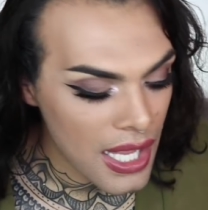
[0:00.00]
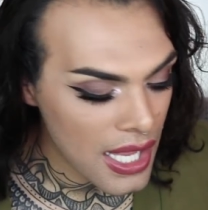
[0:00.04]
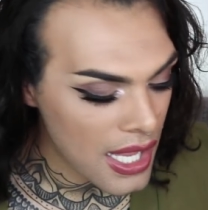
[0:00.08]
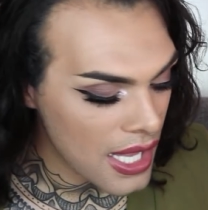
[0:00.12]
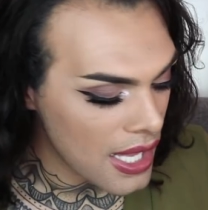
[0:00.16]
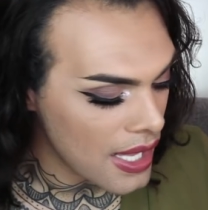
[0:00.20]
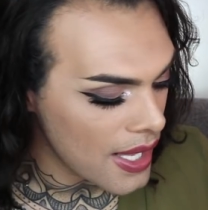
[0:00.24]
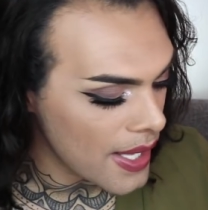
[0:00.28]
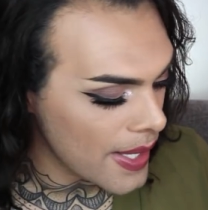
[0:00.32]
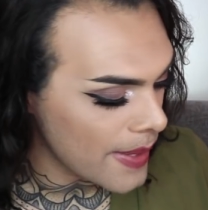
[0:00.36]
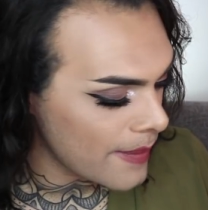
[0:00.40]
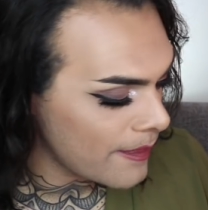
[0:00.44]

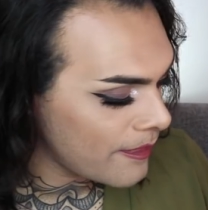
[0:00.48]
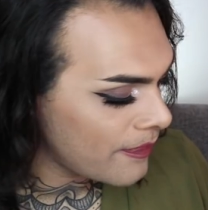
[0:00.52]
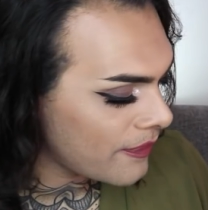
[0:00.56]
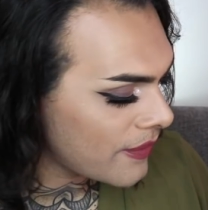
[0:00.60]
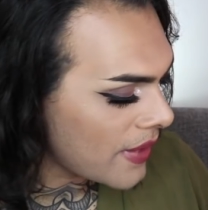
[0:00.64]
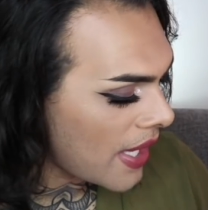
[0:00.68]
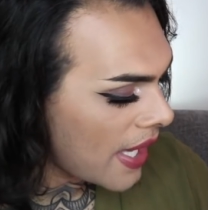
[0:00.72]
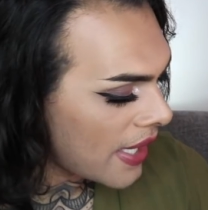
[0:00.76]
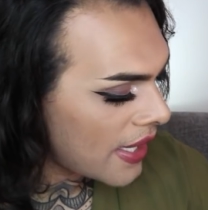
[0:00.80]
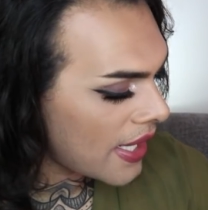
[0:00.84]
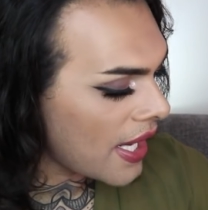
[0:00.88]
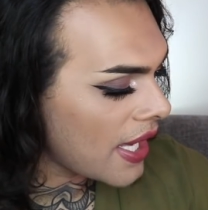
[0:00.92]

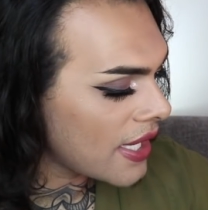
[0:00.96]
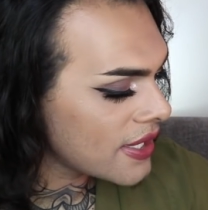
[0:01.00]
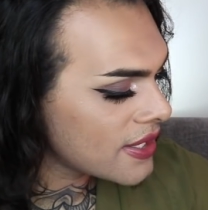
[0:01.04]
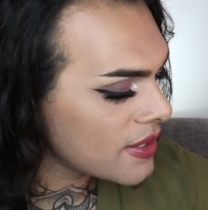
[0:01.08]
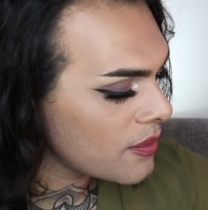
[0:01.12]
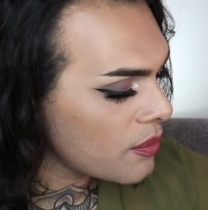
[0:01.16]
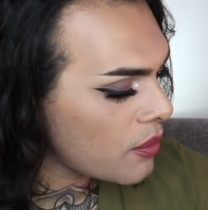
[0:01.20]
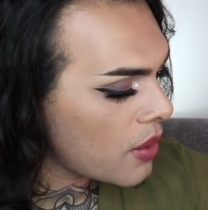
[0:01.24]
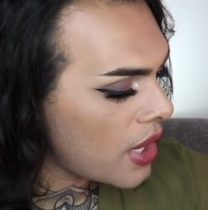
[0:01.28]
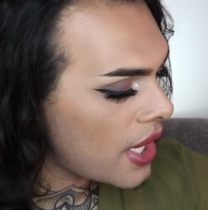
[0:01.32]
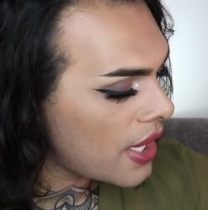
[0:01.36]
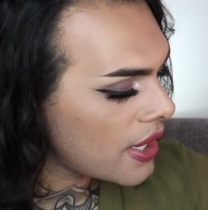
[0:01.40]
And
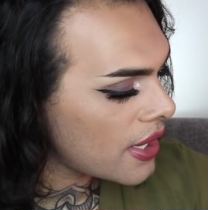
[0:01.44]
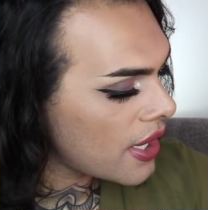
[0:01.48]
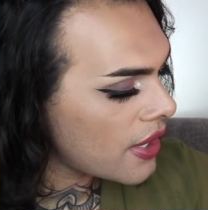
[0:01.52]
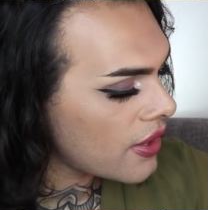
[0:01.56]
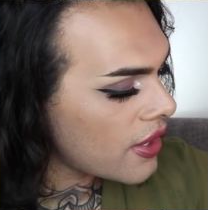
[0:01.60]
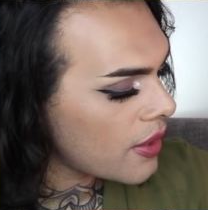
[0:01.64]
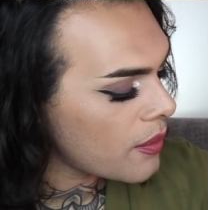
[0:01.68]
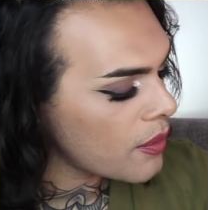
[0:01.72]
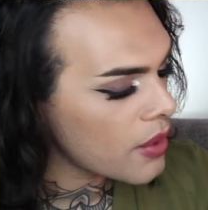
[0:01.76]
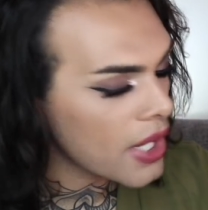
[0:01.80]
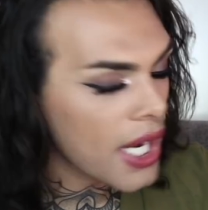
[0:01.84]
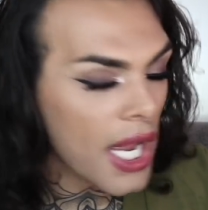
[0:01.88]
other
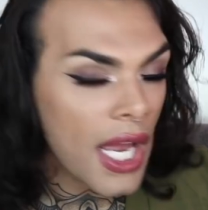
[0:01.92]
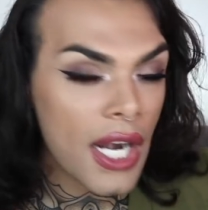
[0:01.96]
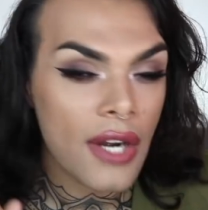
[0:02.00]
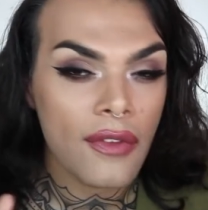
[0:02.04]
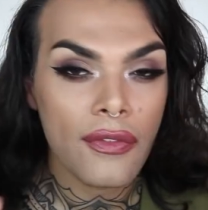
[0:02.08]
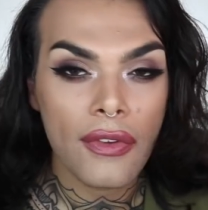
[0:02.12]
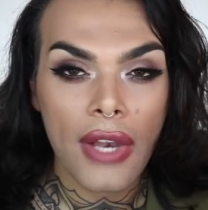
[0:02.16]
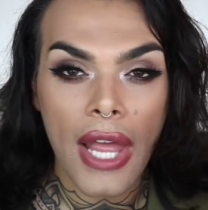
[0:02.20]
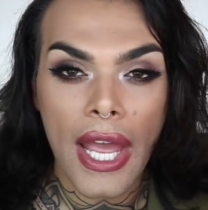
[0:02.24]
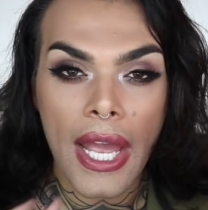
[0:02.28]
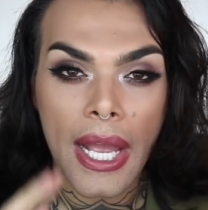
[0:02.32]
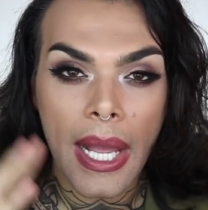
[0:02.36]
one, they were kind
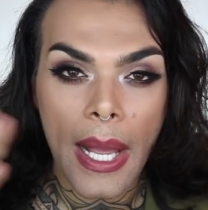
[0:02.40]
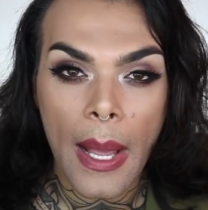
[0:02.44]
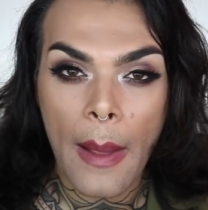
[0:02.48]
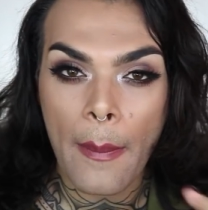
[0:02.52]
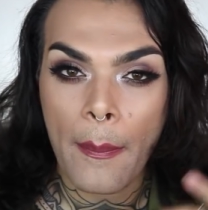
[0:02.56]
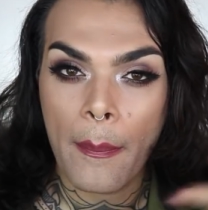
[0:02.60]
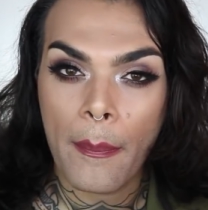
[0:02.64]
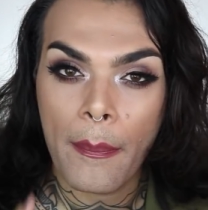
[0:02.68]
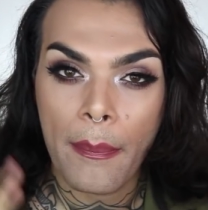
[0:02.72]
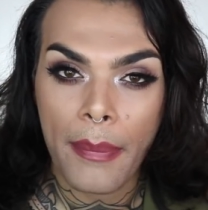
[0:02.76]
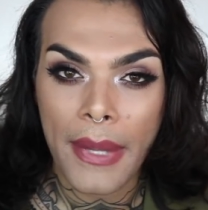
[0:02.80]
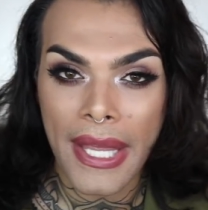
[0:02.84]
of like
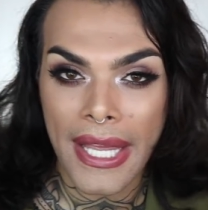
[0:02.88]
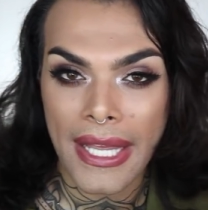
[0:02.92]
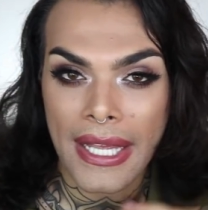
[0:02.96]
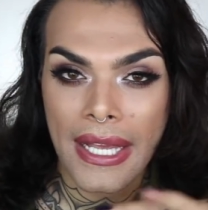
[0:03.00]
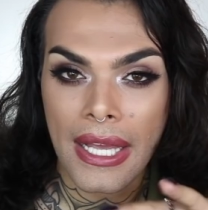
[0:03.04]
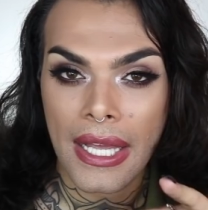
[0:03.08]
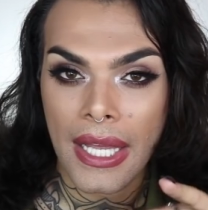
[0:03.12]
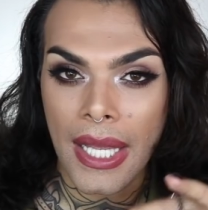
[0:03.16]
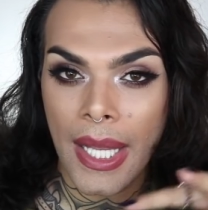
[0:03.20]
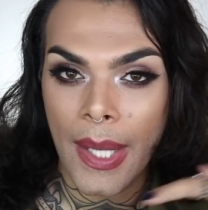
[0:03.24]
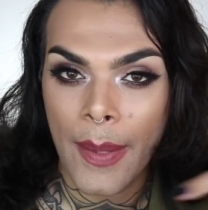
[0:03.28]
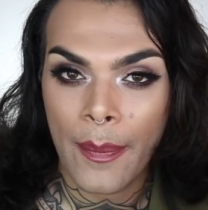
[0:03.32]
a
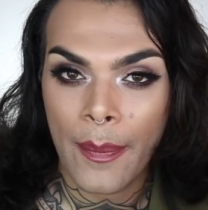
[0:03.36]
bit